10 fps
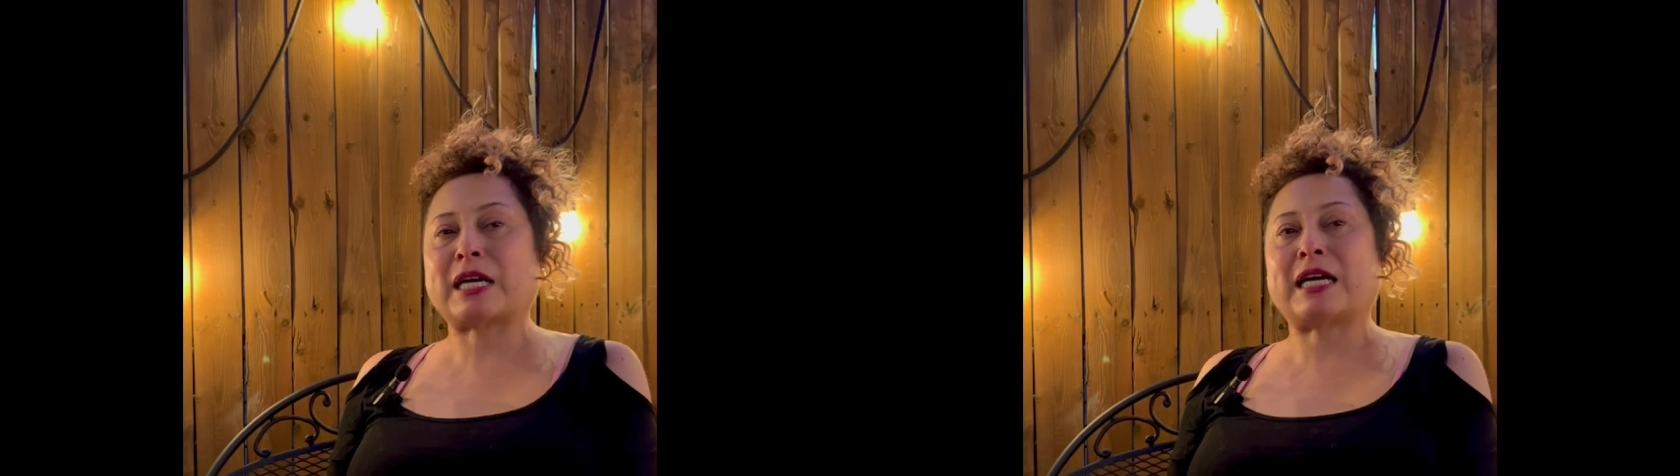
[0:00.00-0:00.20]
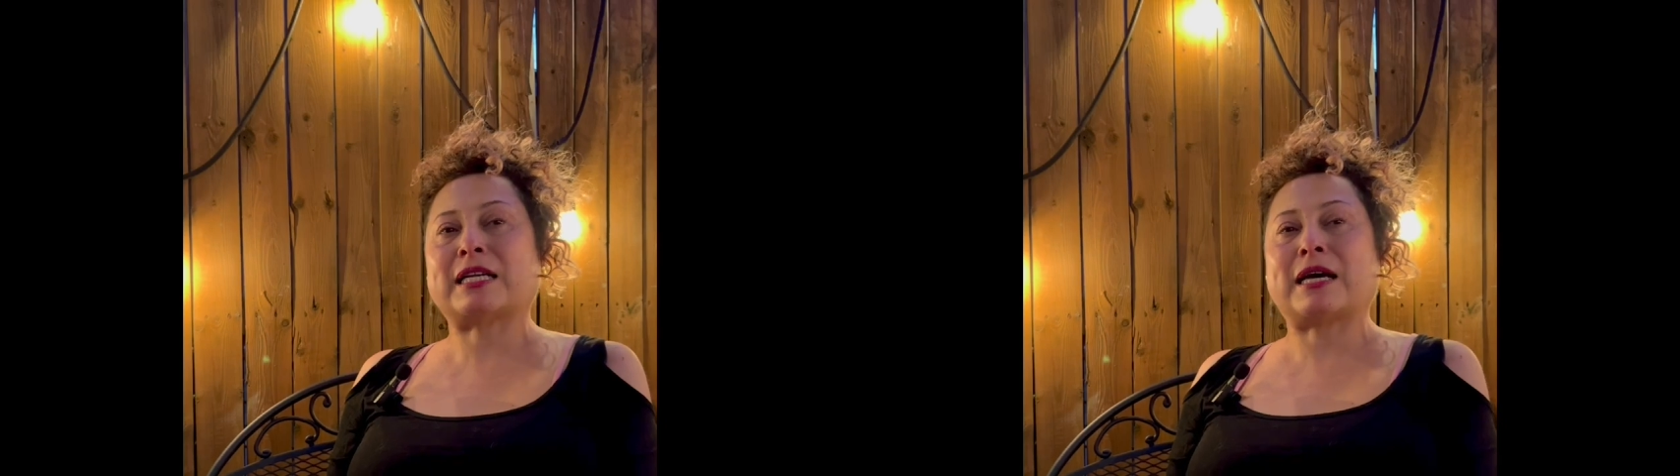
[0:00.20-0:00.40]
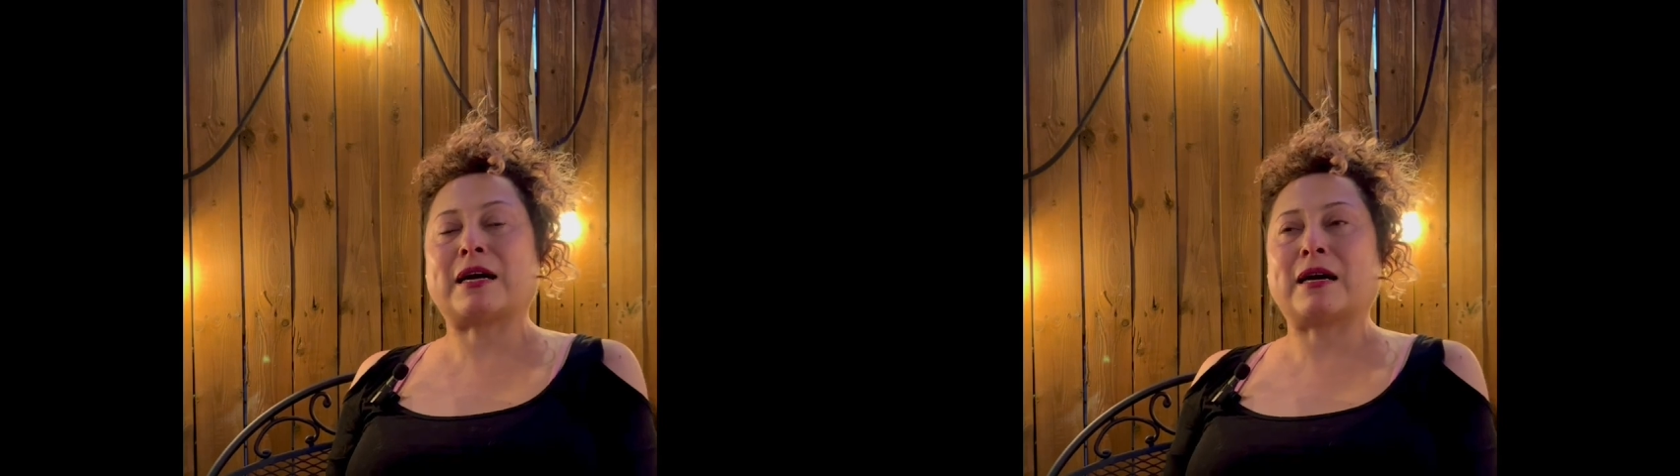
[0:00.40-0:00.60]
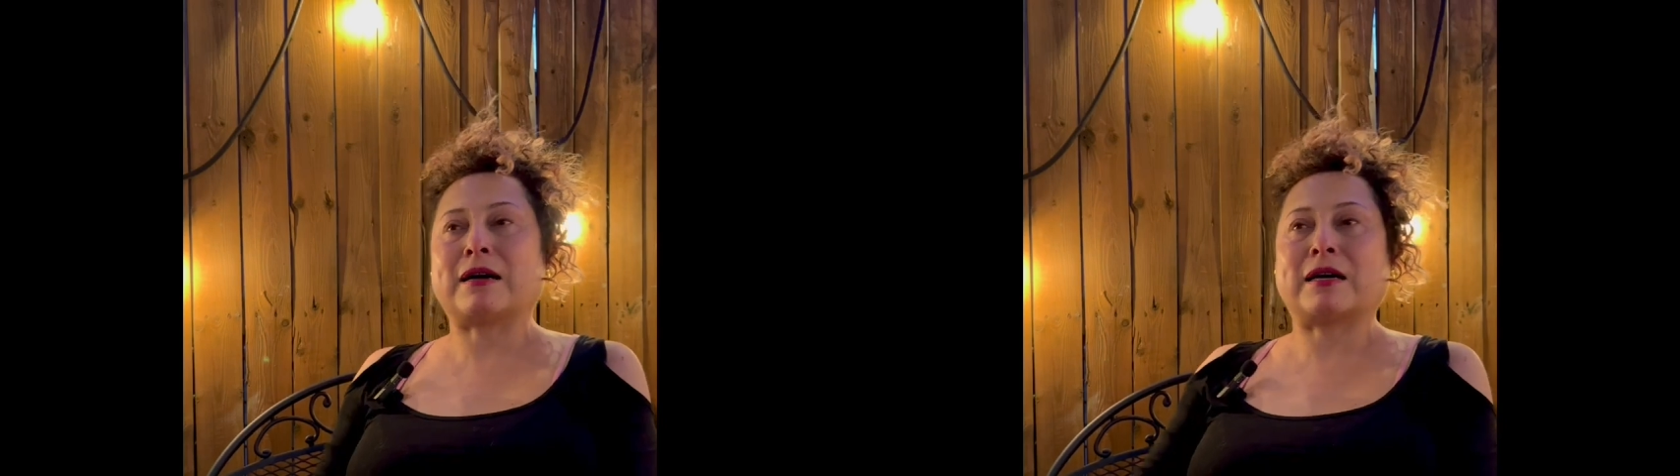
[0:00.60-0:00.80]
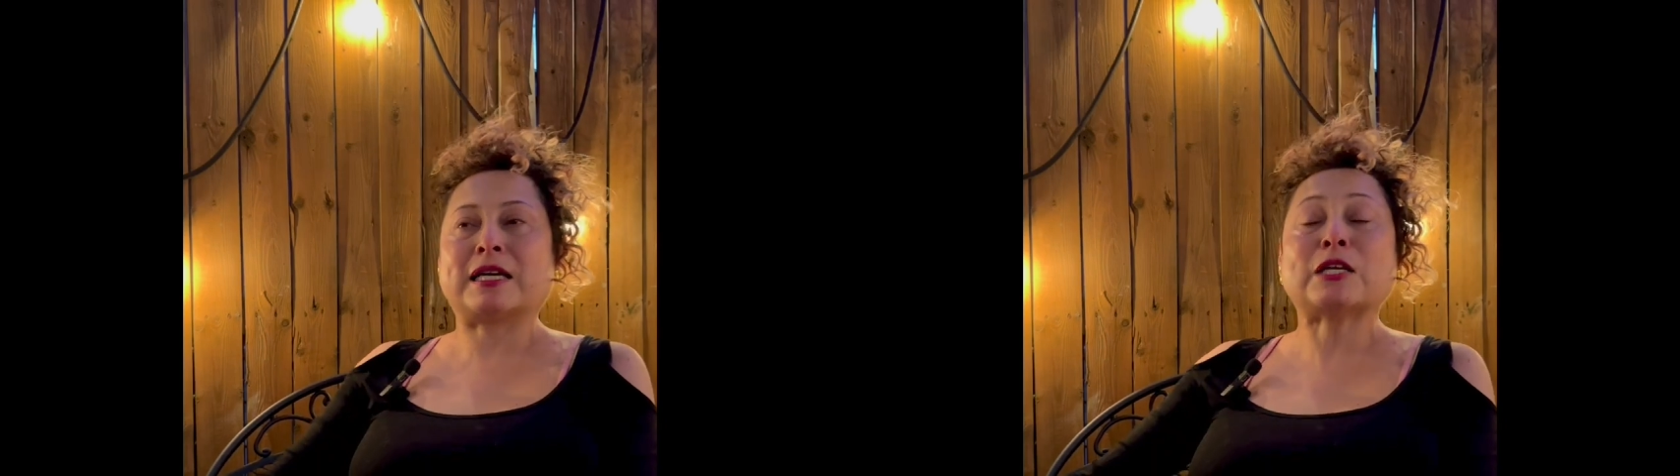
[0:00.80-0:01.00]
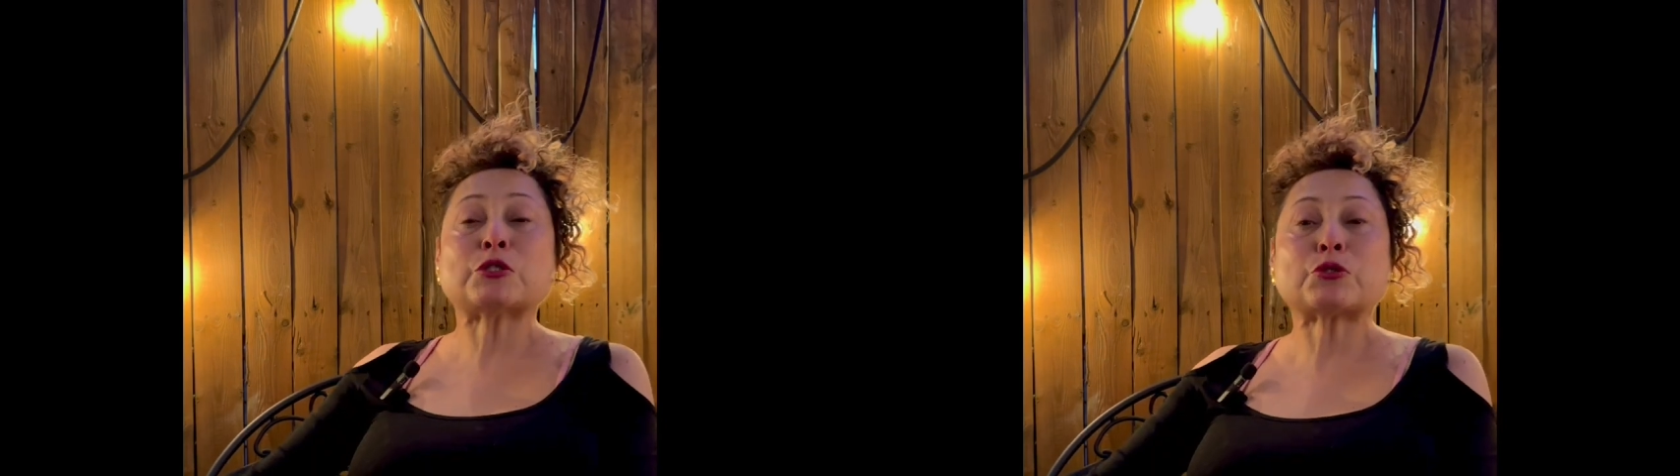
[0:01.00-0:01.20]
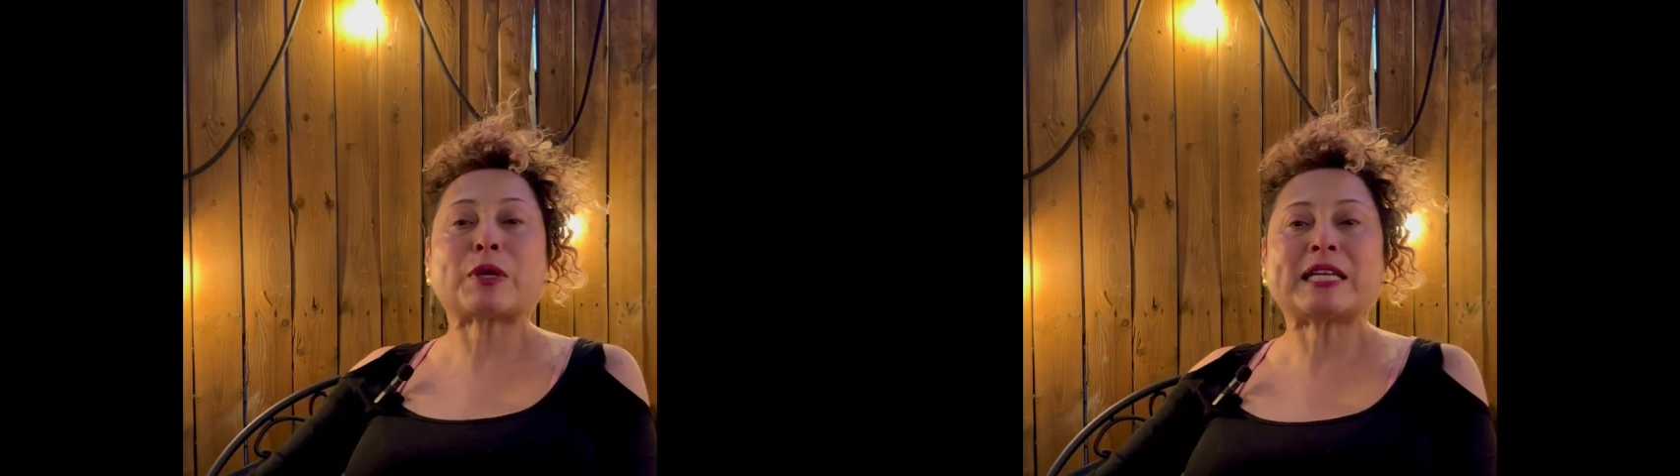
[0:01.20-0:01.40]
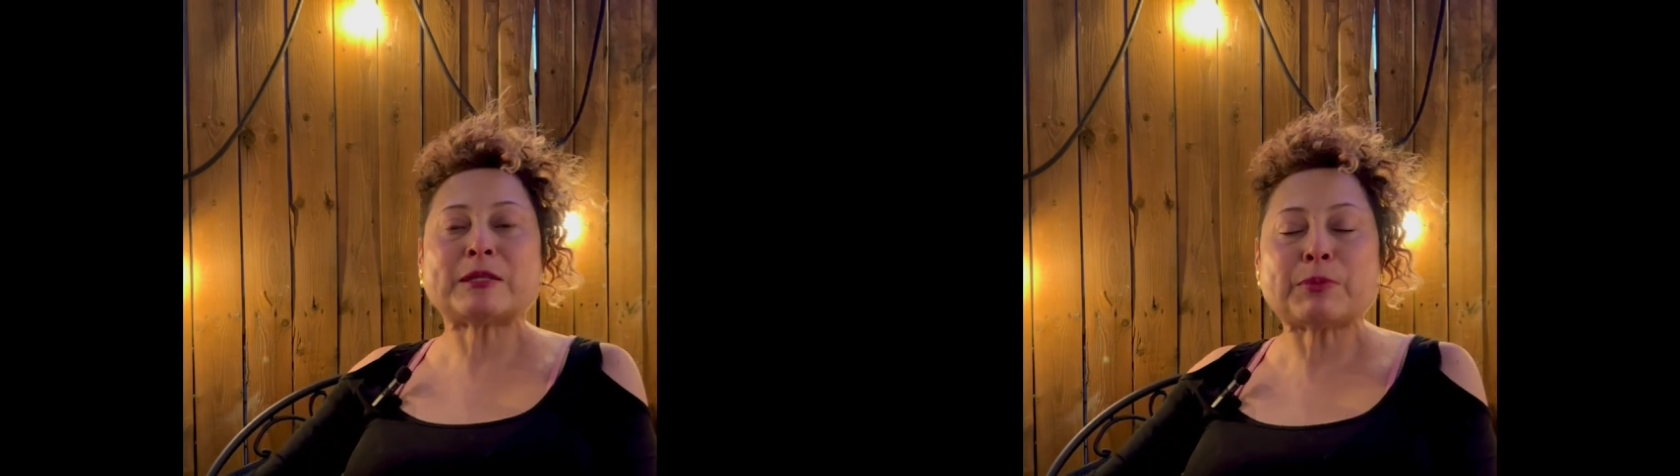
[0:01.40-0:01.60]
and a
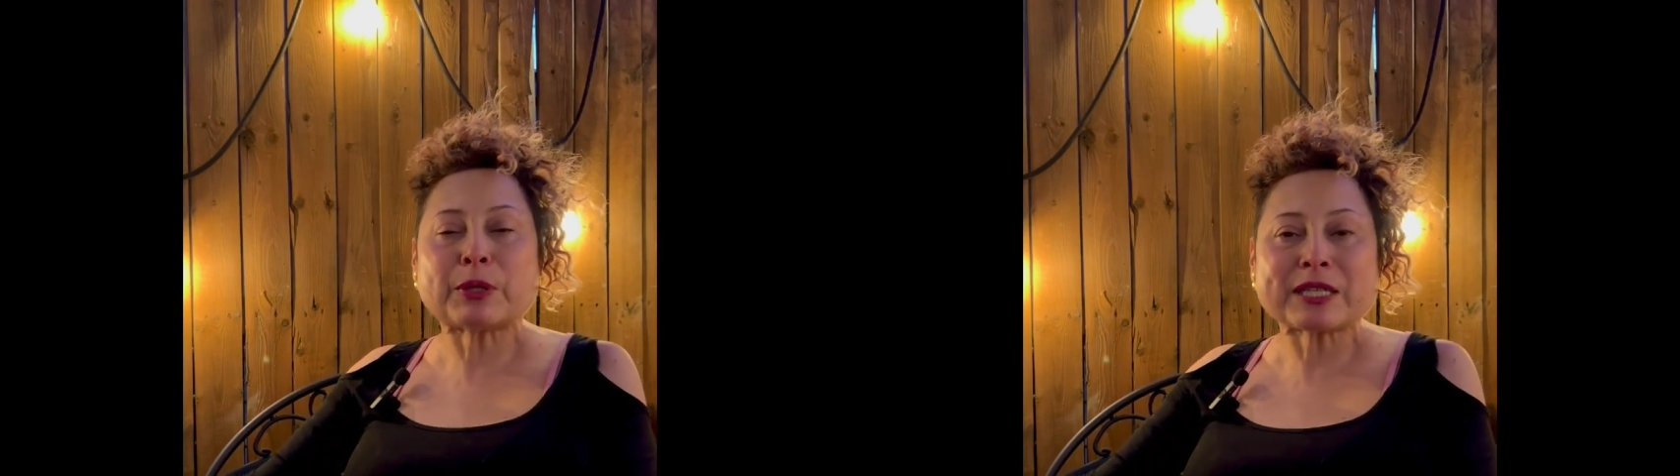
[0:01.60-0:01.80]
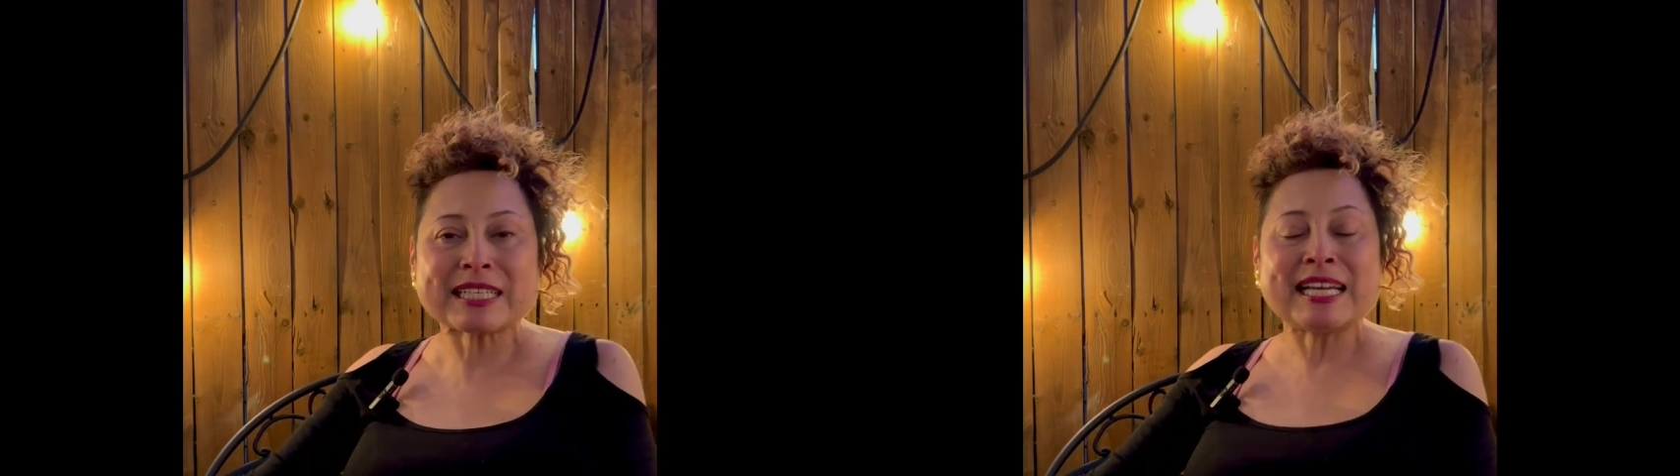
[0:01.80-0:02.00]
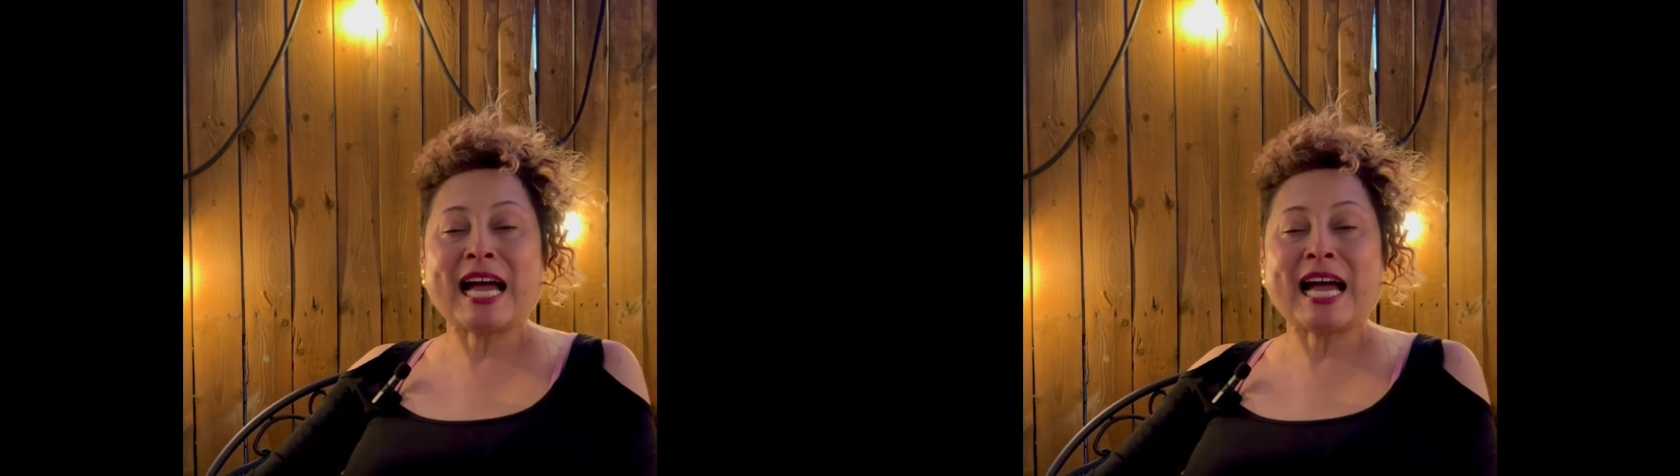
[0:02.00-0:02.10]
illustrated book